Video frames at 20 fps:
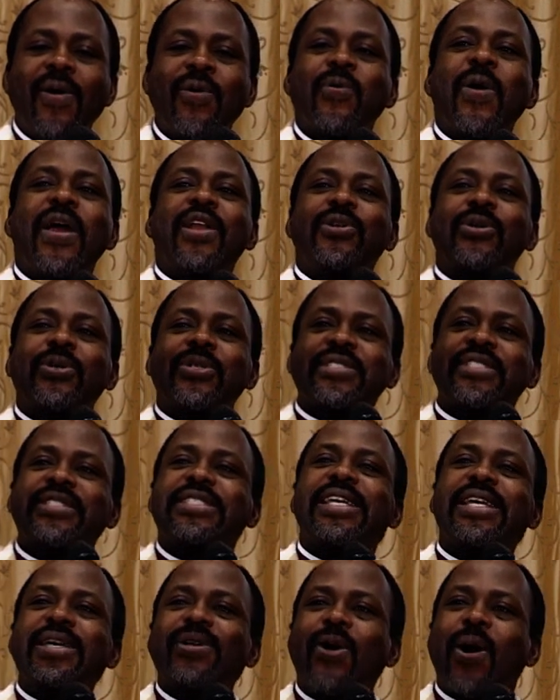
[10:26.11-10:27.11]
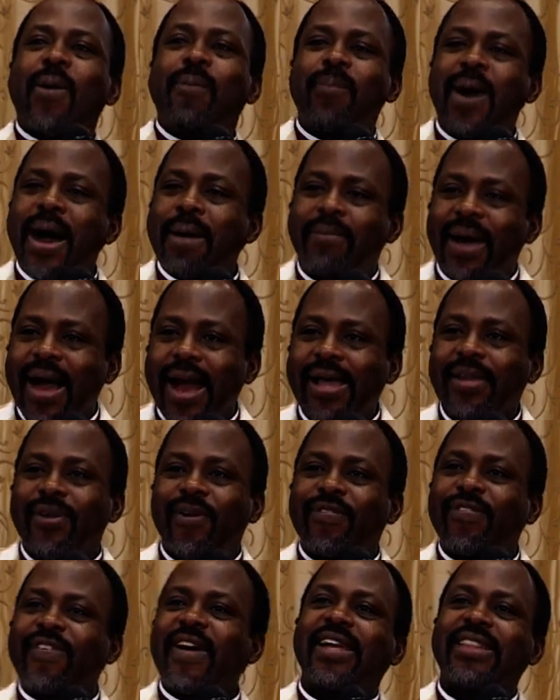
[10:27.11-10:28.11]
When you see your mama and
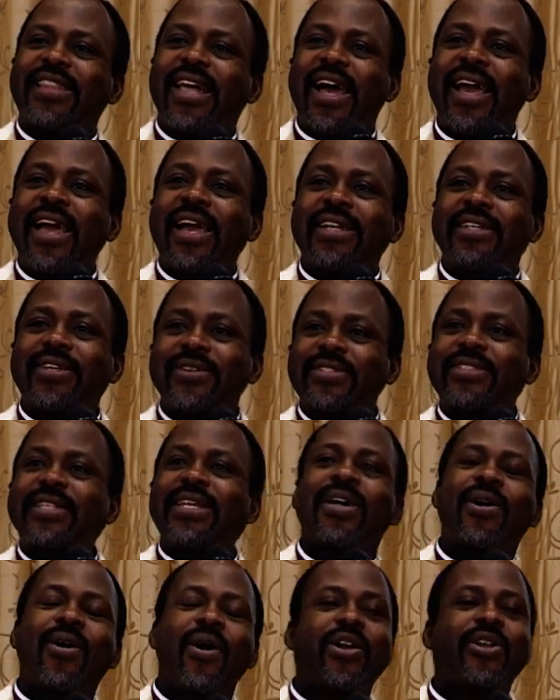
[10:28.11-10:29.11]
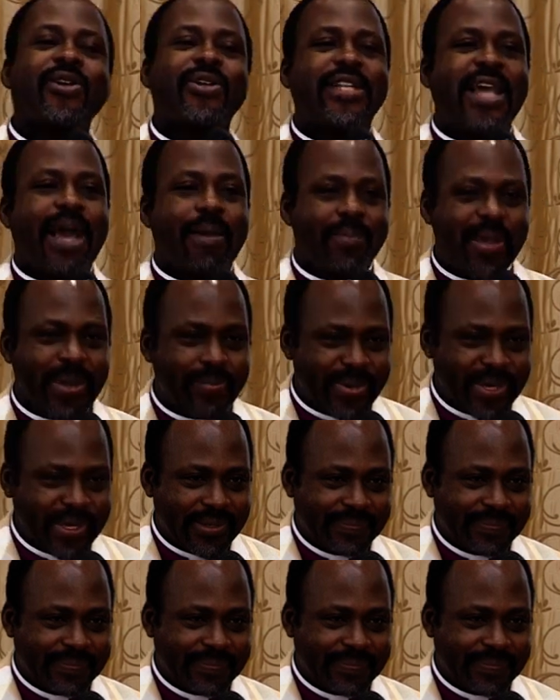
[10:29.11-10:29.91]
your father, they still call it their baby.